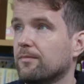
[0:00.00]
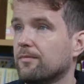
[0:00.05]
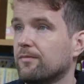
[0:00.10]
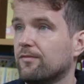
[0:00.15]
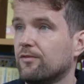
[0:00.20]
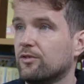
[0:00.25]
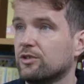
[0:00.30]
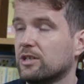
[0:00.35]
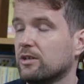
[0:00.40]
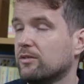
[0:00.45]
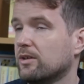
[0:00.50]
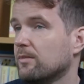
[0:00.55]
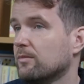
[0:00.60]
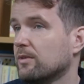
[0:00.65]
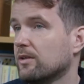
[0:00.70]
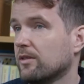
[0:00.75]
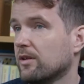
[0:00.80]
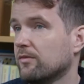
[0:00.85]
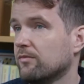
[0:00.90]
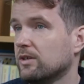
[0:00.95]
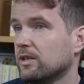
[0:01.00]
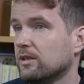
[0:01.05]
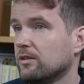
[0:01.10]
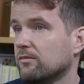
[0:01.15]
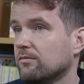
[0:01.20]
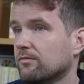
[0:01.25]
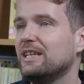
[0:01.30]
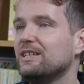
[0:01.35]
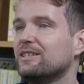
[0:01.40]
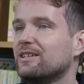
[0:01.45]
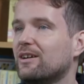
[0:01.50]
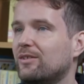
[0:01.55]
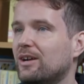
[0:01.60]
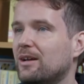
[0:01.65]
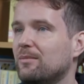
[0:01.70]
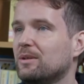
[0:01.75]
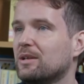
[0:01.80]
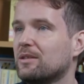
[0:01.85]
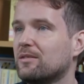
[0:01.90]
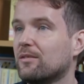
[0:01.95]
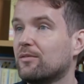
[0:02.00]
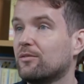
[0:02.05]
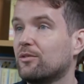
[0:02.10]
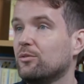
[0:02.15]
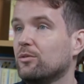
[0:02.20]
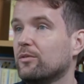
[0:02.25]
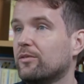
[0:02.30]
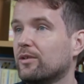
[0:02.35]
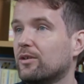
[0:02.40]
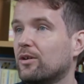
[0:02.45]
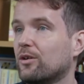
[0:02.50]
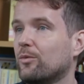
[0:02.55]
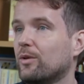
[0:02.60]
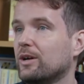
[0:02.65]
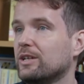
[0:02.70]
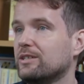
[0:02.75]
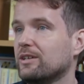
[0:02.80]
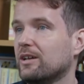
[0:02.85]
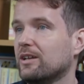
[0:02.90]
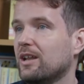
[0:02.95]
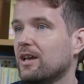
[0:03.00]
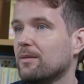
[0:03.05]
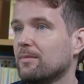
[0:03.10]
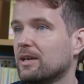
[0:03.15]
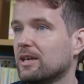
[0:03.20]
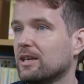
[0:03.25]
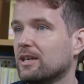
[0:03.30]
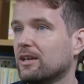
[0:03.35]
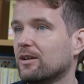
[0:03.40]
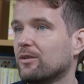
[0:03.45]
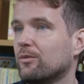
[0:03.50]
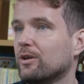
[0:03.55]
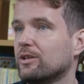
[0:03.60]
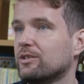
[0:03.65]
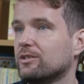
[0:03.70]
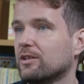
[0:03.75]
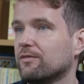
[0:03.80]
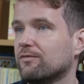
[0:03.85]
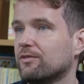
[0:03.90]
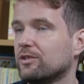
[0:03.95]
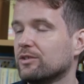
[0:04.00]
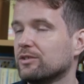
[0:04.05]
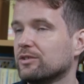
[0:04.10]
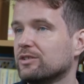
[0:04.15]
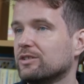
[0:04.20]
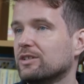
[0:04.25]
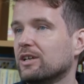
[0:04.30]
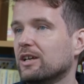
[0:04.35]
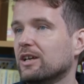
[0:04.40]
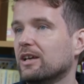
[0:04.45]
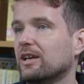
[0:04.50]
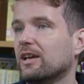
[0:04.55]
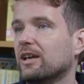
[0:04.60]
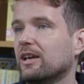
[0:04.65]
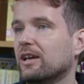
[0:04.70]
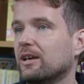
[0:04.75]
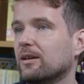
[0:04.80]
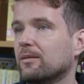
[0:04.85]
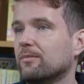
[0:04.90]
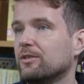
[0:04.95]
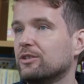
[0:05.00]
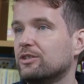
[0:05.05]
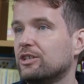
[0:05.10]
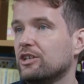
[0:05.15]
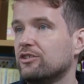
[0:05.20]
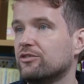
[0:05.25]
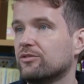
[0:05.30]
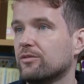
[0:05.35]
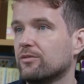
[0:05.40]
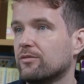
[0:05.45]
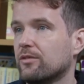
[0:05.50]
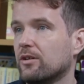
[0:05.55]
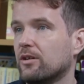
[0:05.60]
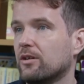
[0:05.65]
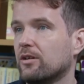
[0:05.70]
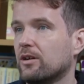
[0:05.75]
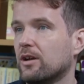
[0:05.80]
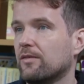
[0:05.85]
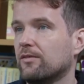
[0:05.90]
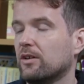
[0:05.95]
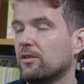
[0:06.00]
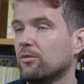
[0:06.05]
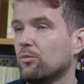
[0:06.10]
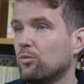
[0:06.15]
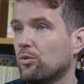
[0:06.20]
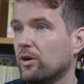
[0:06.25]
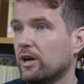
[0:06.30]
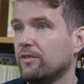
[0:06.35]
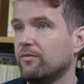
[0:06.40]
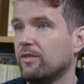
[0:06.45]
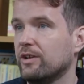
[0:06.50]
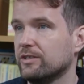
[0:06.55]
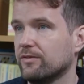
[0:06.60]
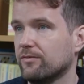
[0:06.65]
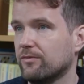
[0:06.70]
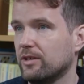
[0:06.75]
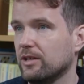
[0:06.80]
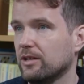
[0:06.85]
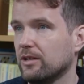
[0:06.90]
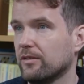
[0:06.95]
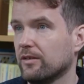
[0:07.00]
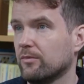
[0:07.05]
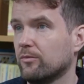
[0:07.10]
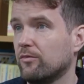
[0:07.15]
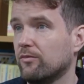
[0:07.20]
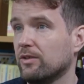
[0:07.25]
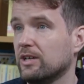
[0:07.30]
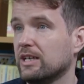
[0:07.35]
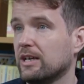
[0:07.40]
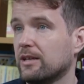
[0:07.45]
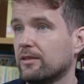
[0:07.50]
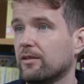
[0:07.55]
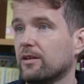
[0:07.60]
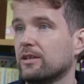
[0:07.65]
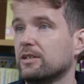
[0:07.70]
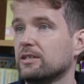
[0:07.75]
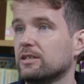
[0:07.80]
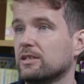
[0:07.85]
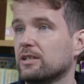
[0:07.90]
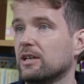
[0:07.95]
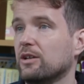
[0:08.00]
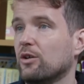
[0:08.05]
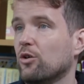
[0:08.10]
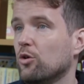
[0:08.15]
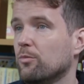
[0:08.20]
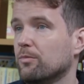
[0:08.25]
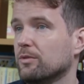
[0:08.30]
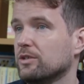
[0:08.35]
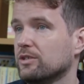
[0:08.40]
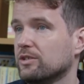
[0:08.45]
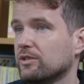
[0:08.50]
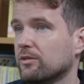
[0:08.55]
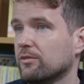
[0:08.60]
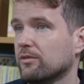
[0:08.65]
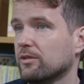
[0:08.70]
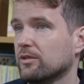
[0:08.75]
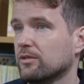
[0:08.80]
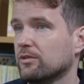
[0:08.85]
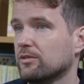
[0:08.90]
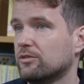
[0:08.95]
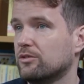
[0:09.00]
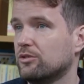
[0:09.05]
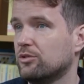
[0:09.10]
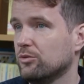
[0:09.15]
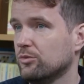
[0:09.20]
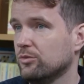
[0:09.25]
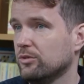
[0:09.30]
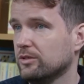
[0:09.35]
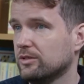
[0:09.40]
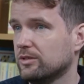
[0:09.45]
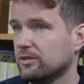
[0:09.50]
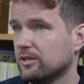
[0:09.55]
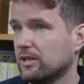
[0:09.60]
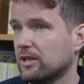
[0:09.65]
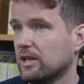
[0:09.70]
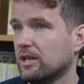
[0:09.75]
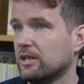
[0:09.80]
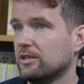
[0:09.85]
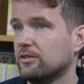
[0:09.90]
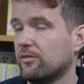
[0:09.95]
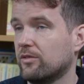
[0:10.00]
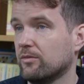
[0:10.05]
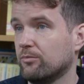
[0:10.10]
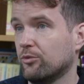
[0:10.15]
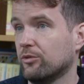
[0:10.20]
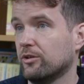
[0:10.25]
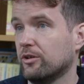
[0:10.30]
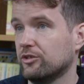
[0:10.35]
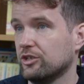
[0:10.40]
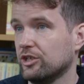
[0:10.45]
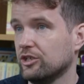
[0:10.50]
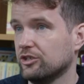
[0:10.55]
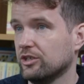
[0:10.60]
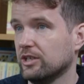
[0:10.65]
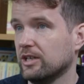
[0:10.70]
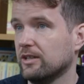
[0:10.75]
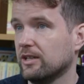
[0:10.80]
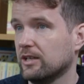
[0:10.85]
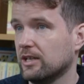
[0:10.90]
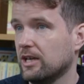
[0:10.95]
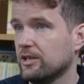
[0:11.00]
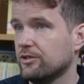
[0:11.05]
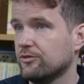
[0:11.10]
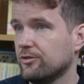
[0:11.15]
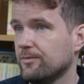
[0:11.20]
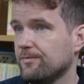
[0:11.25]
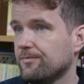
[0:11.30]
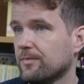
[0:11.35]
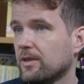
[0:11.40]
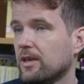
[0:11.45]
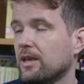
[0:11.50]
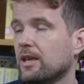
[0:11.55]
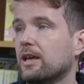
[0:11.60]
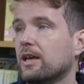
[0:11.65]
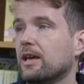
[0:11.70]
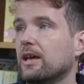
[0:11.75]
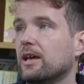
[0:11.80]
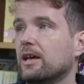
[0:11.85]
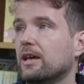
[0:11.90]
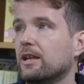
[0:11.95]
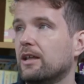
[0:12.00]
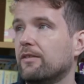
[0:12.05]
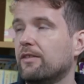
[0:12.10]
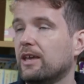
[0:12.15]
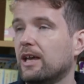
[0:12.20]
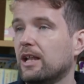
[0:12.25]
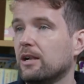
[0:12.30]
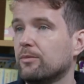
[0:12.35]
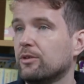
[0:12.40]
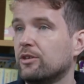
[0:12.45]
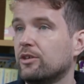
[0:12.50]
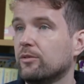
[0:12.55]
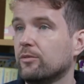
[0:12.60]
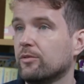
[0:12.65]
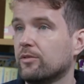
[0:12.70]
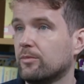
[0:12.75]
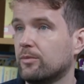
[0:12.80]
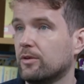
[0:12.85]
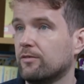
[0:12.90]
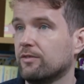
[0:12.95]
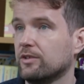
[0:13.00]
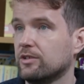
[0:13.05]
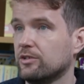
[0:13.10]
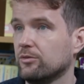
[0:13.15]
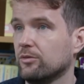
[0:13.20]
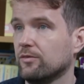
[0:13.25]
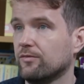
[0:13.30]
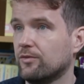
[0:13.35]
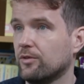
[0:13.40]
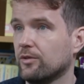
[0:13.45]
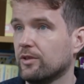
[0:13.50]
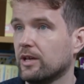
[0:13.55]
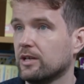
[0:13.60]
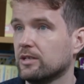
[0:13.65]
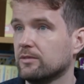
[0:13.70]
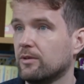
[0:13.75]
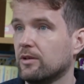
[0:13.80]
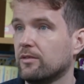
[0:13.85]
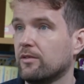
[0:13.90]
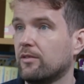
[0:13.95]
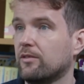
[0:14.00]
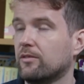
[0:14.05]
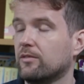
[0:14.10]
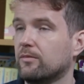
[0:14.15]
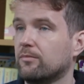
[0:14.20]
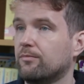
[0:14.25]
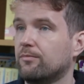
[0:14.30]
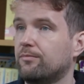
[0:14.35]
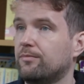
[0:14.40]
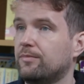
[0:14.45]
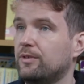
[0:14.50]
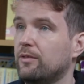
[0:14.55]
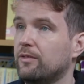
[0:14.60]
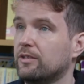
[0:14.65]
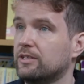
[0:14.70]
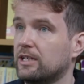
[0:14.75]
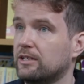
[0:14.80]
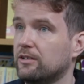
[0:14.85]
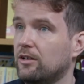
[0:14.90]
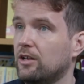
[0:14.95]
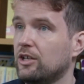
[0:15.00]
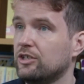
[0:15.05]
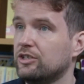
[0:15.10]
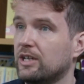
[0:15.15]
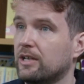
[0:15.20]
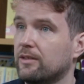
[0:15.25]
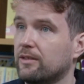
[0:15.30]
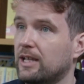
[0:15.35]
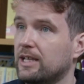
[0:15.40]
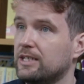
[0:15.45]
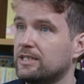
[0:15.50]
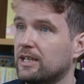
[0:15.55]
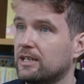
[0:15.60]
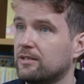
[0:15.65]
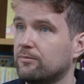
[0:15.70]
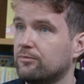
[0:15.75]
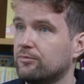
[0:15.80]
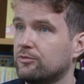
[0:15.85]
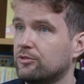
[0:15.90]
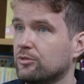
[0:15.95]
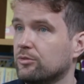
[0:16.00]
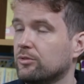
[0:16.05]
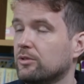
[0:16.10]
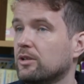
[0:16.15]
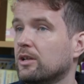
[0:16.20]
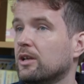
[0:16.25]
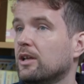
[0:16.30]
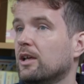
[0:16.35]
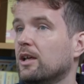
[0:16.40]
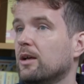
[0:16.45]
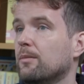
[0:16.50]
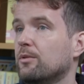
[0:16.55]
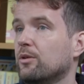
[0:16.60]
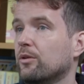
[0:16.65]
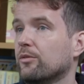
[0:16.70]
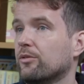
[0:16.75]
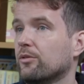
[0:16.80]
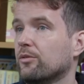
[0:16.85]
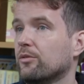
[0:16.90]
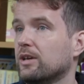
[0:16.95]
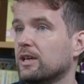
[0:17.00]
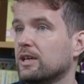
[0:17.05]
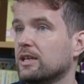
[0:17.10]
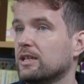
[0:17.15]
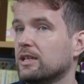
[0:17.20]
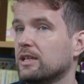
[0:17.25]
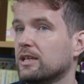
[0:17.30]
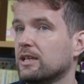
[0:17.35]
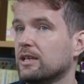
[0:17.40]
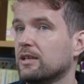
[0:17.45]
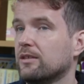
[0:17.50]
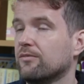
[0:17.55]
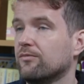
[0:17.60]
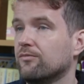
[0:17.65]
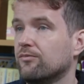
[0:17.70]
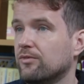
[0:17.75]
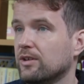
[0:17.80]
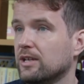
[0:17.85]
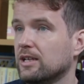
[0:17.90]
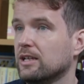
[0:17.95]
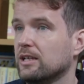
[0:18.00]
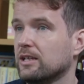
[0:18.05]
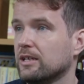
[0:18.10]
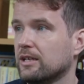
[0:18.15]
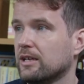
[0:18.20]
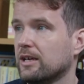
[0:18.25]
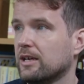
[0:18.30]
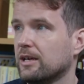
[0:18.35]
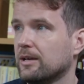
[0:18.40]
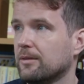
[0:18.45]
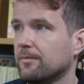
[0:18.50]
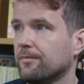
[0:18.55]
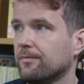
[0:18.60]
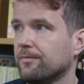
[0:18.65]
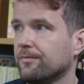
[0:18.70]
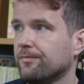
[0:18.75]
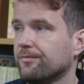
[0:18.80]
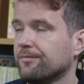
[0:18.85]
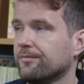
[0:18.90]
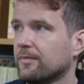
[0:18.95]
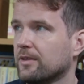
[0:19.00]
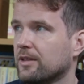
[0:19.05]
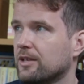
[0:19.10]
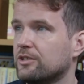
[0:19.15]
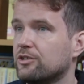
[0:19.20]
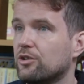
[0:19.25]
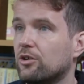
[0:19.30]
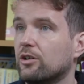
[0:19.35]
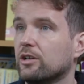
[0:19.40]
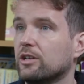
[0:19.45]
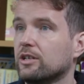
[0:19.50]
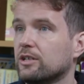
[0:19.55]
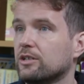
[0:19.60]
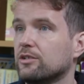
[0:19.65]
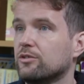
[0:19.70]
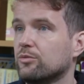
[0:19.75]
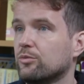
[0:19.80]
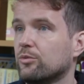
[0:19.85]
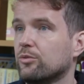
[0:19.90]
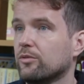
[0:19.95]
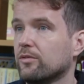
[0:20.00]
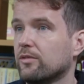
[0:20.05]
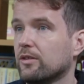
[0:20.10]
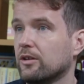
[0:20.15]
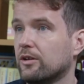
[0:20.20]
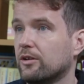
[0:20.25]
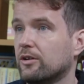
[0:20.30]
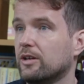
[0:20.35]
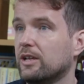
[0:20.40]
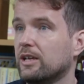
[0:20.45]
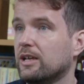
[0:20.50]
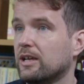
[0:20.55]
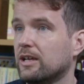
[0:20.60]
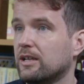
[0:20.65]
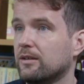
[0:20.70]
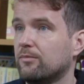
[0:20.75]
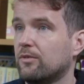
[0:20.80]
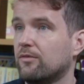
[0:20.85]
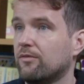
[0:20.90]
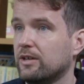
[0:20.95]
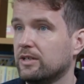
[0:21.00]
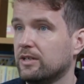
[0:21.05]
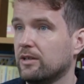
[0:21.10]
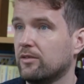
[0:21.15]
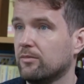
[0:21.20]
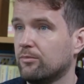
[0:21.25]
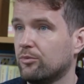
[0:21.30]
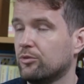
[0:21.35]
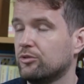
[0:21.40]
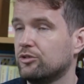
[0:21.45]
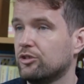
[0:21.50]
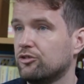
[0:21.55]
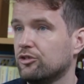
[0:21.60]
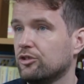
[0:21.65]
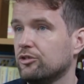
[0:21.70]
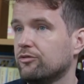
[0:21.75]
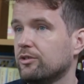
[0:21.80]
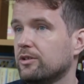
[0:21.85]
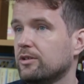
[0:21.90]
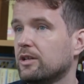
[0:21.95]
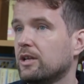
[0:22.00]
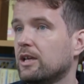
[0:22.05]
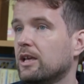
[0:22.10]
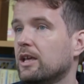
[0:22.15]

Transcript: For Tower Hamlets, in Tower Hamlets, the schools here are quite dynamic and quite diverse. The teachers have got a wide range of skills, and we're really excited and open to using tools to support our teaching in the classroom. And I think LbQ is a perfect tool for that because it's using technology. It's an EdTech tool, but also it is really targeted towards learning and providing support to children.